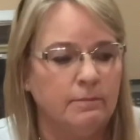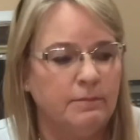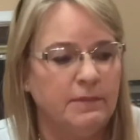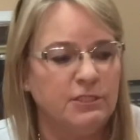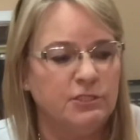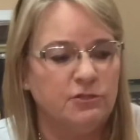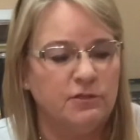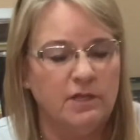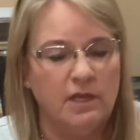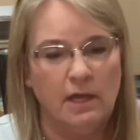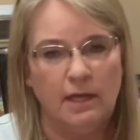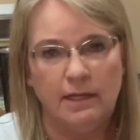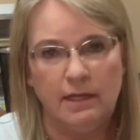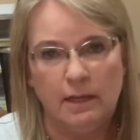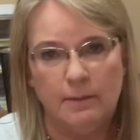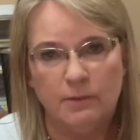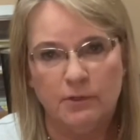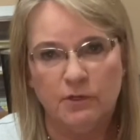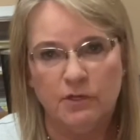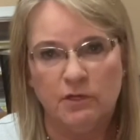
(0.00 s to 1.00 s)
Be sure the
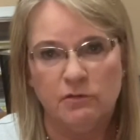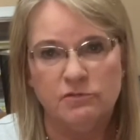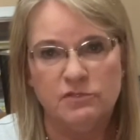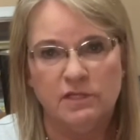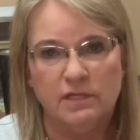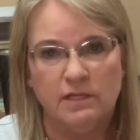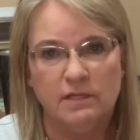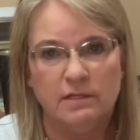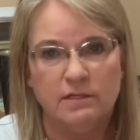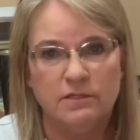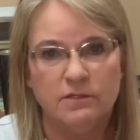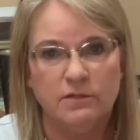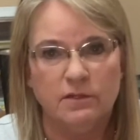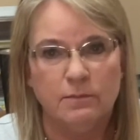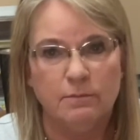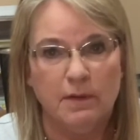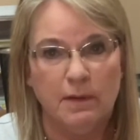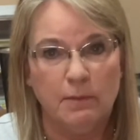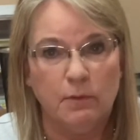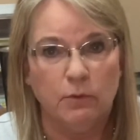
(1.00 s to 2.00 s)
audiometer goes into
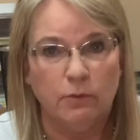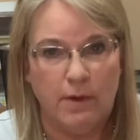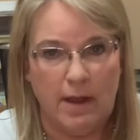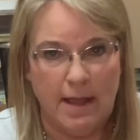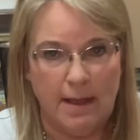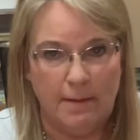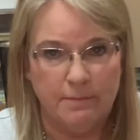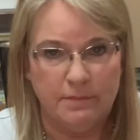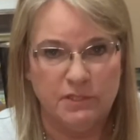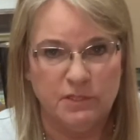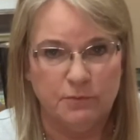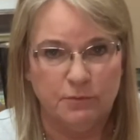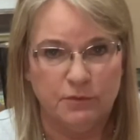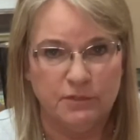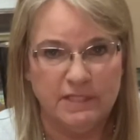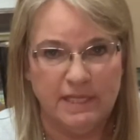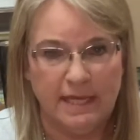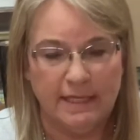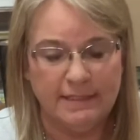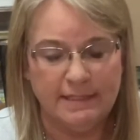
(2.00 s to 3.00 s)
the bubble wrap to
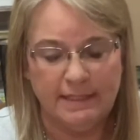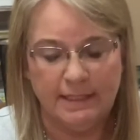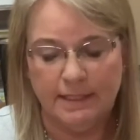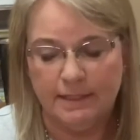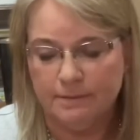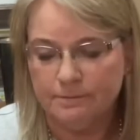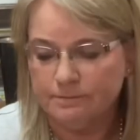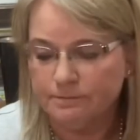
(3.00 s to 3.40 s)
protect it.